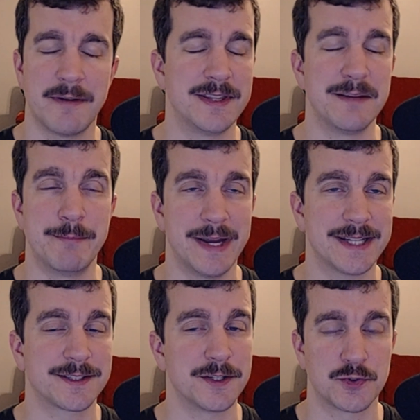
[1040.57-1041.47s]
of the
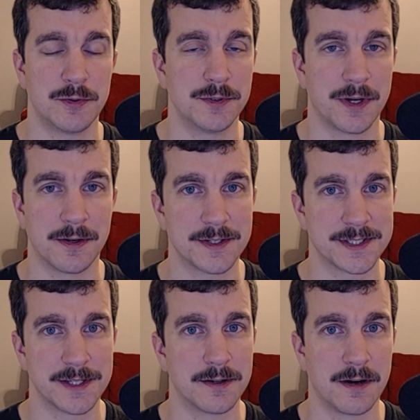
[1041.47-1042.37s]
best control
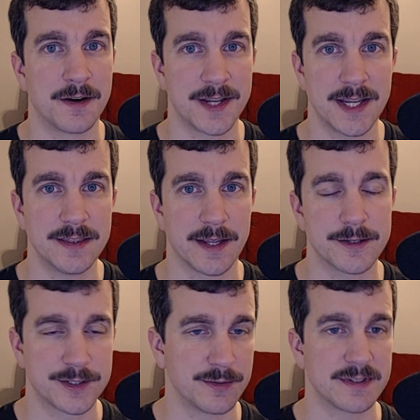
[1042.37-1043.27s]
cards that are already in
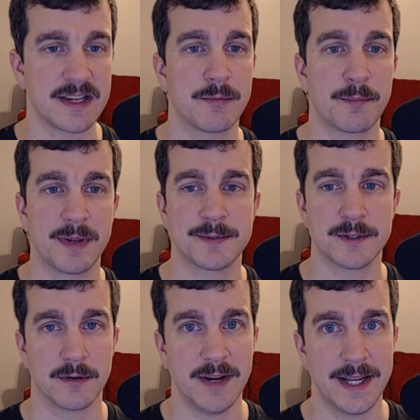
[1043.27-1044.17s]
there, so the Aember Pips
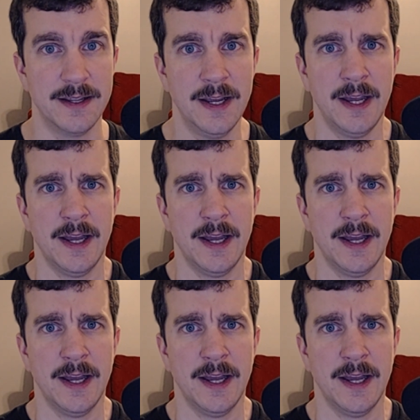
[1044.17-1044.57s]
are great,